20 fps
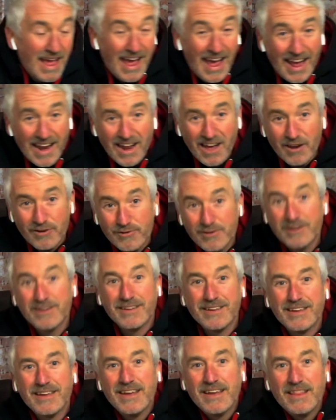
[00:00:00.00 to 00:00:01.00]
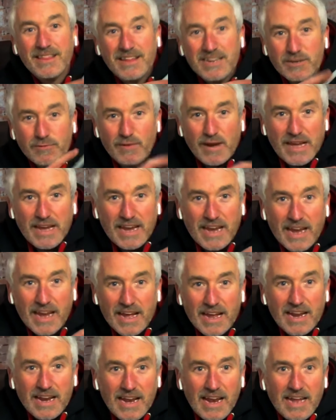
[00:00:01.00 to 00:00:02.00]
Hello. This
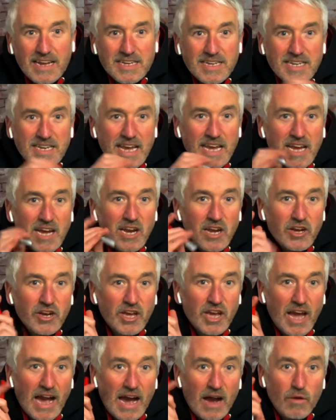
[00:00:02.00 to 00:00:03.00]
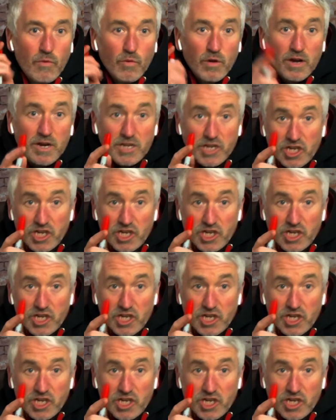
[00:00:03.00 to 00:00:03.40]
week, let's take a look at Wort